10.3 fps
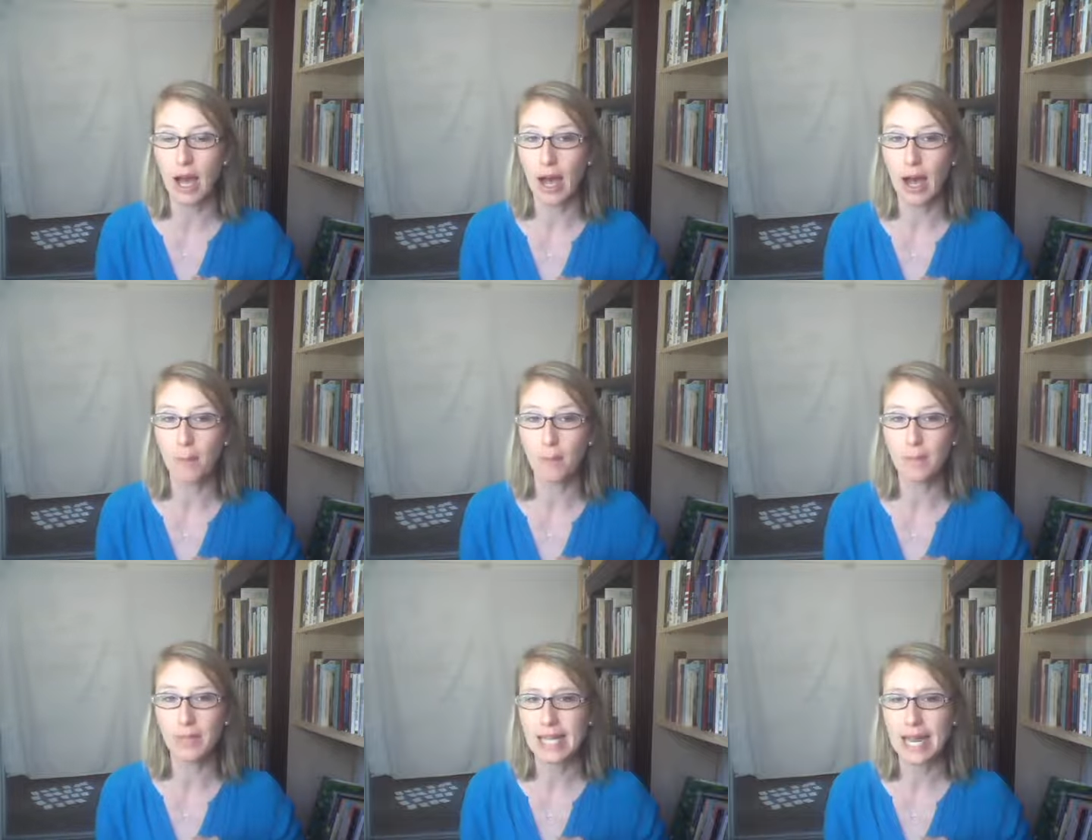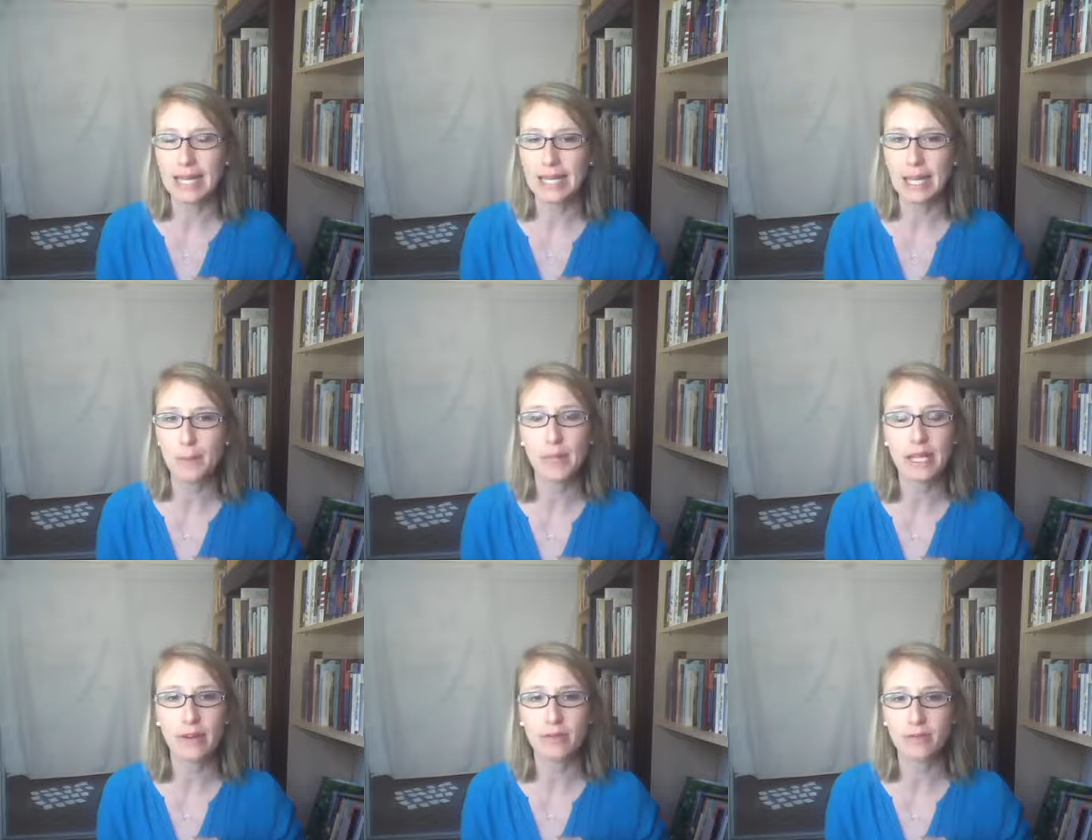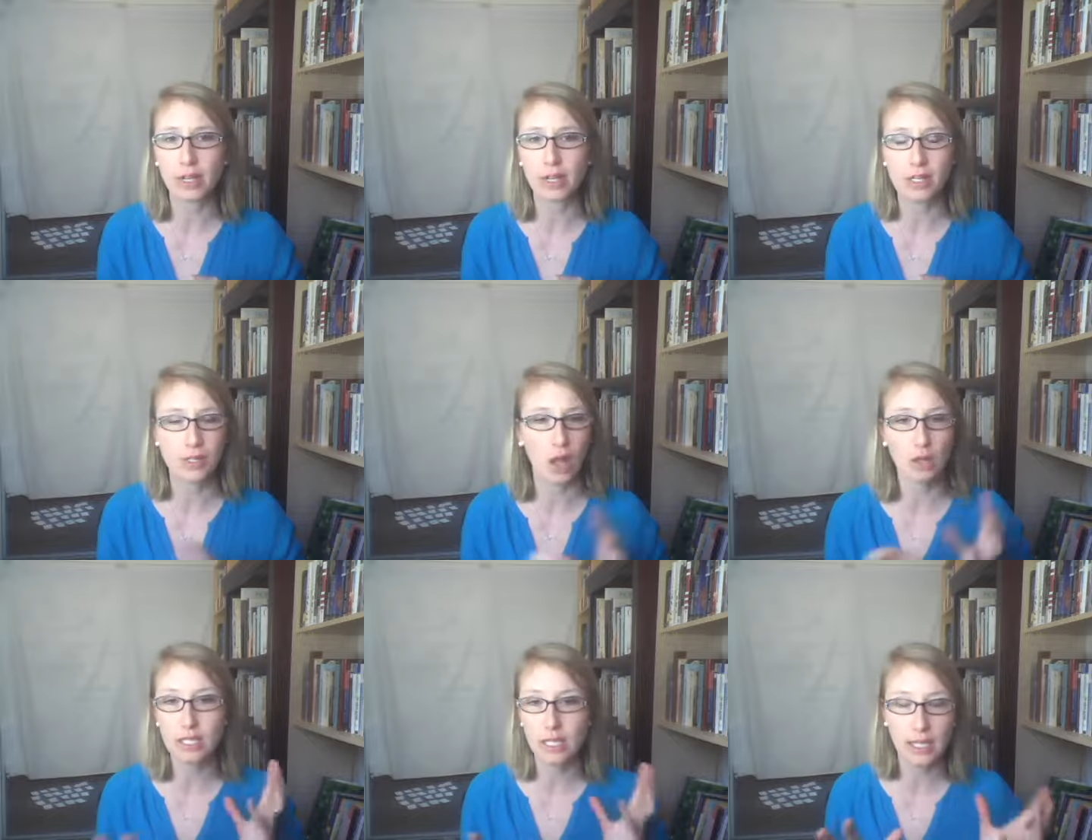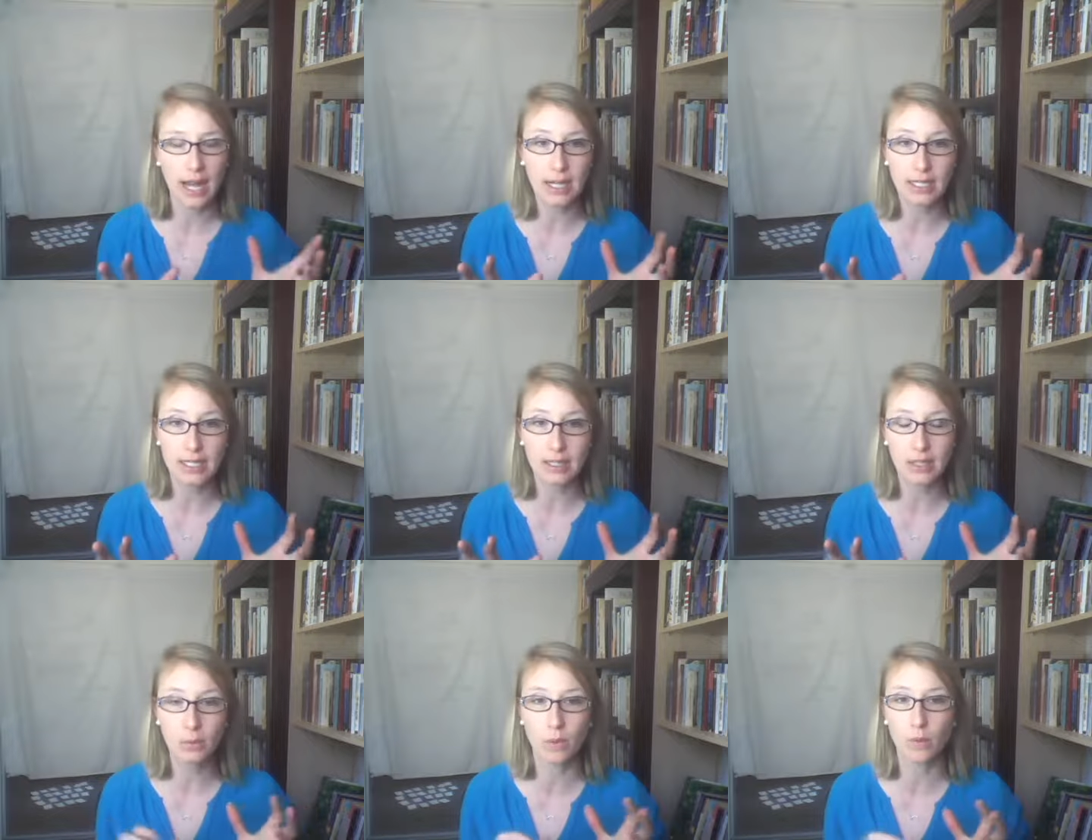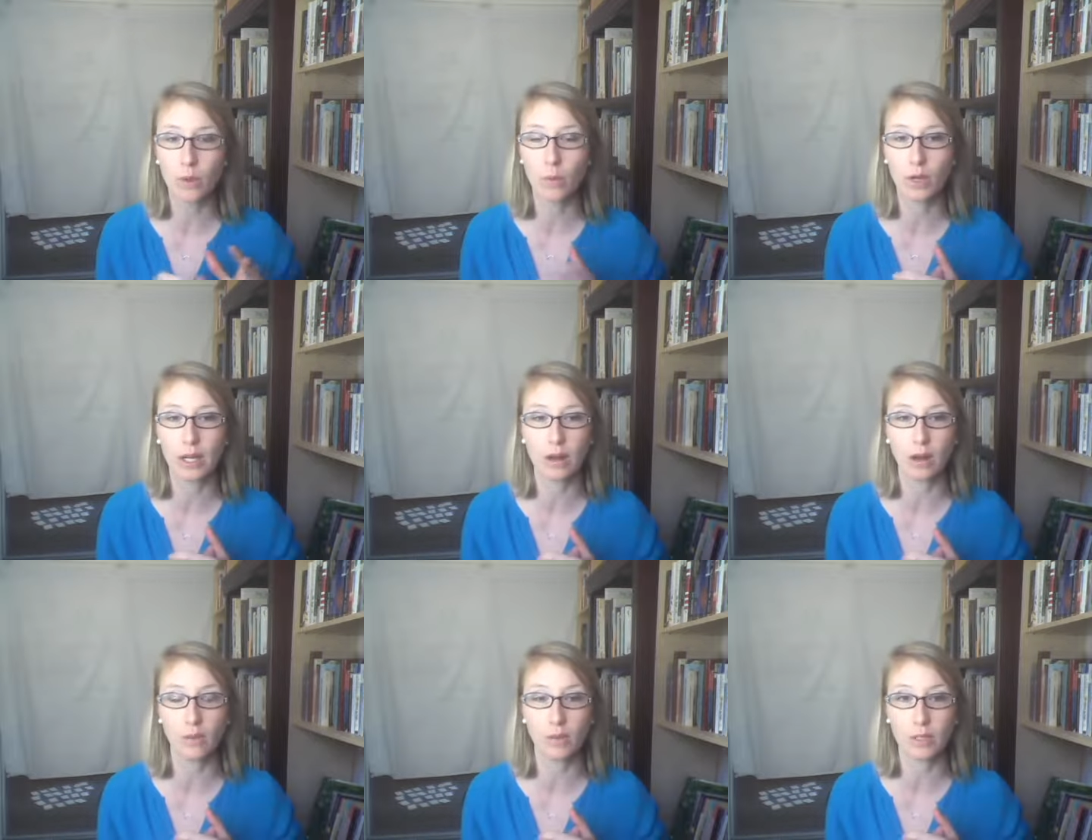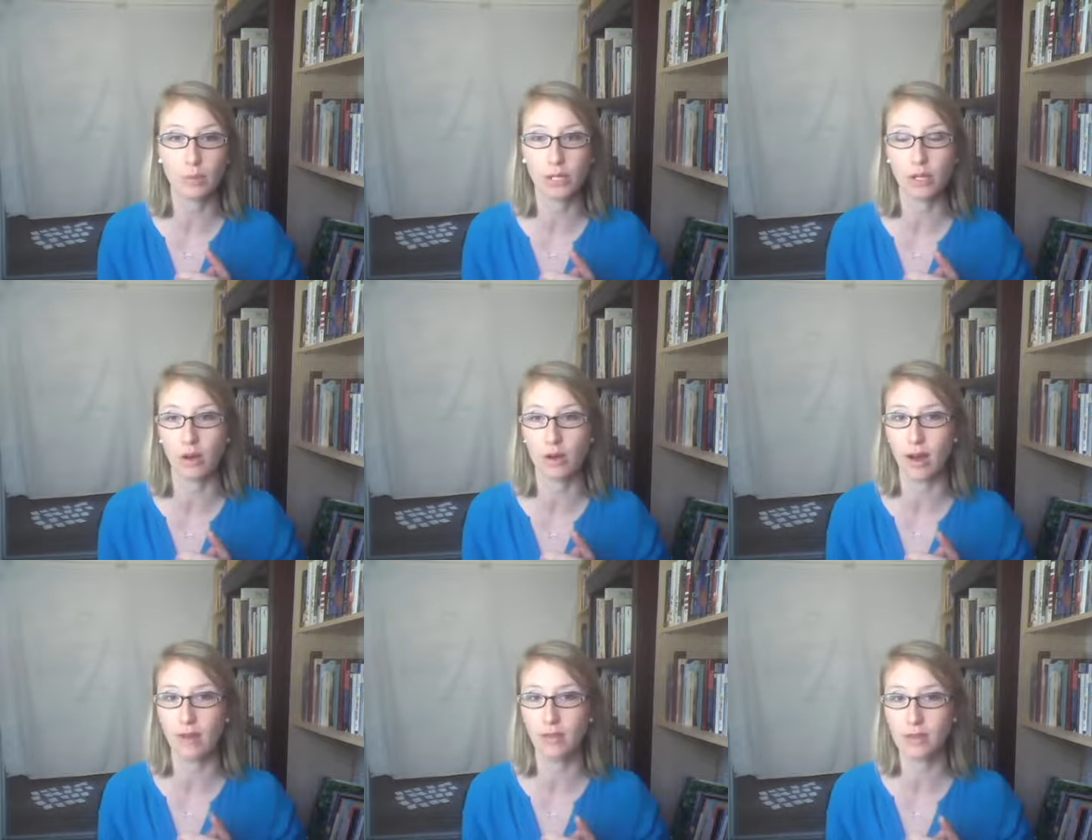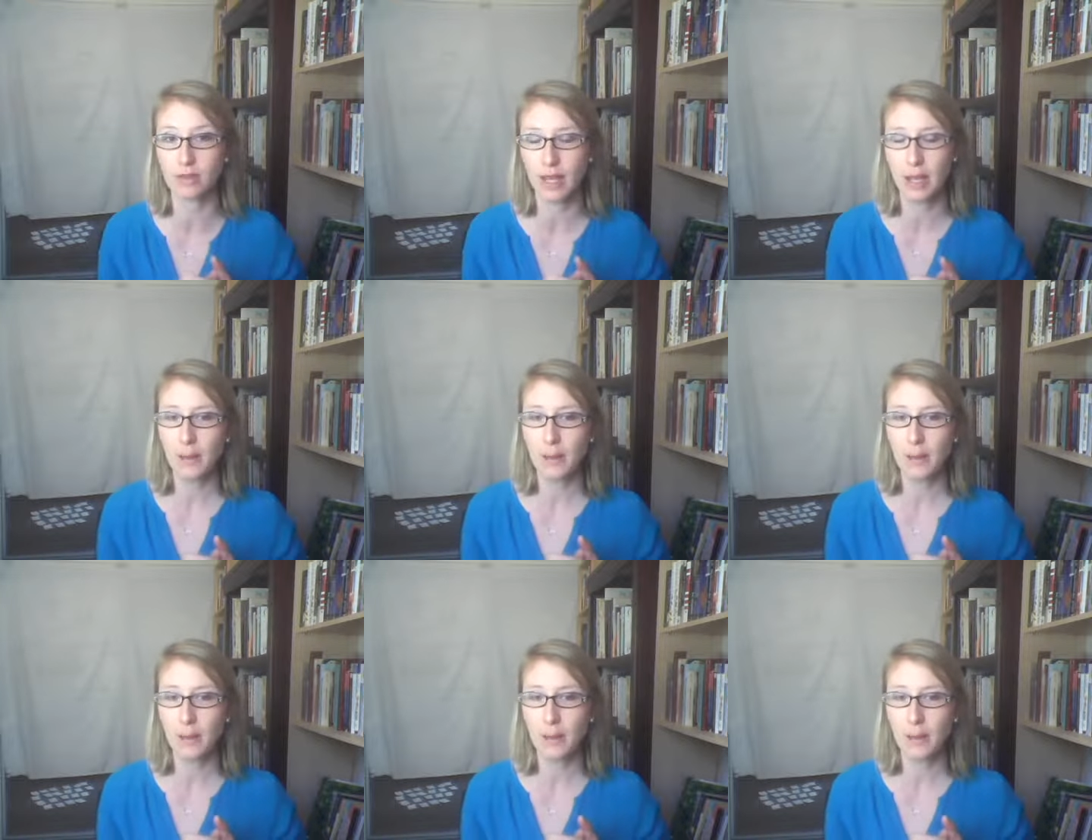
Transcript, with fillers: Um, planning can be a very solitary activity when we're working on what to put in our novels.